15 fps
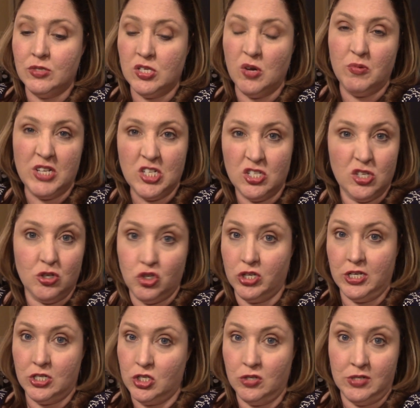So we just
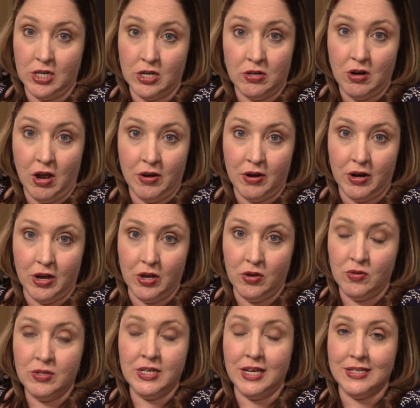usually do dinner on our
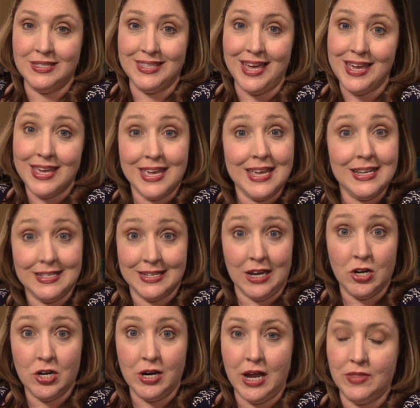own because they eat
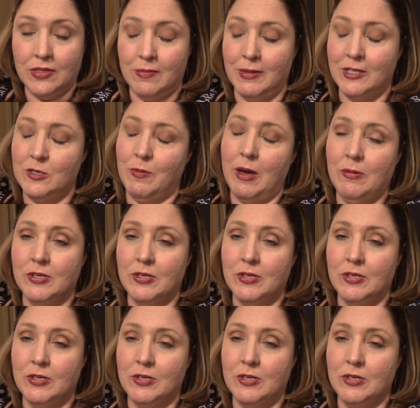dinner at the men's Bible